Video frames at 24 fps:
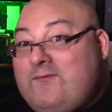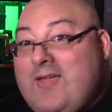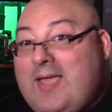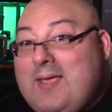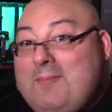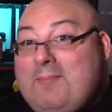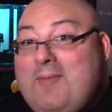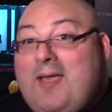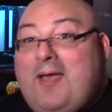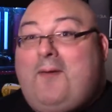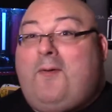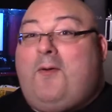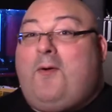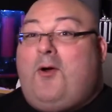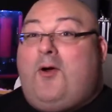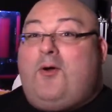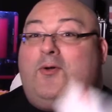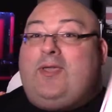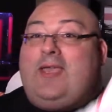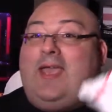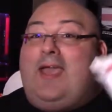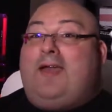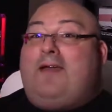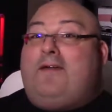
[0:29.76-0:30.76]
fake mail,
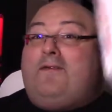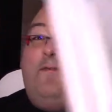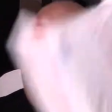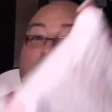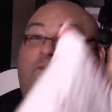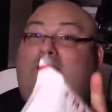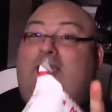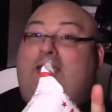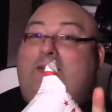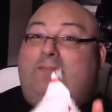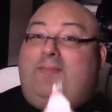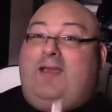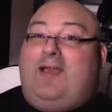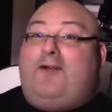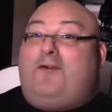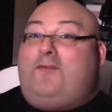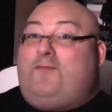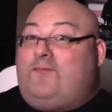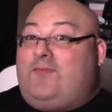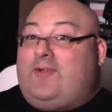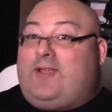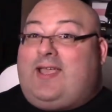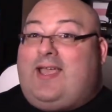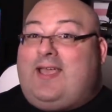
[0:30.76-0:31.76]
oh yeah, fake mail,
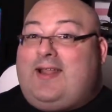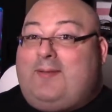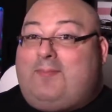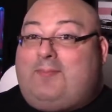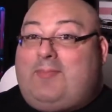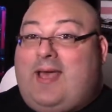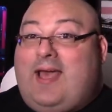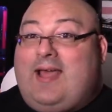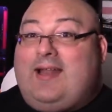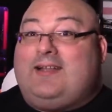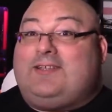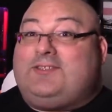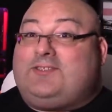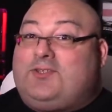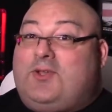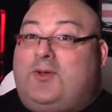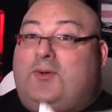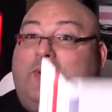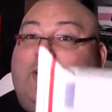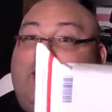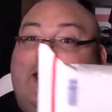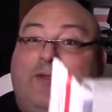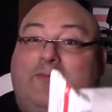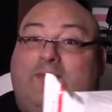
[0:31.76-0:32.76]
forget about it.
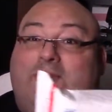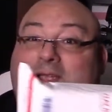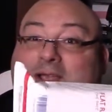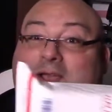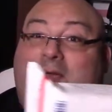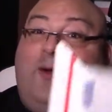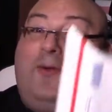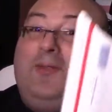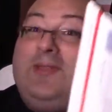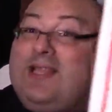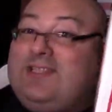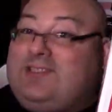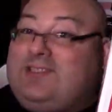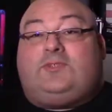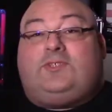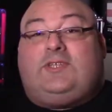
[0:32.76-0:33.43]
So here we go.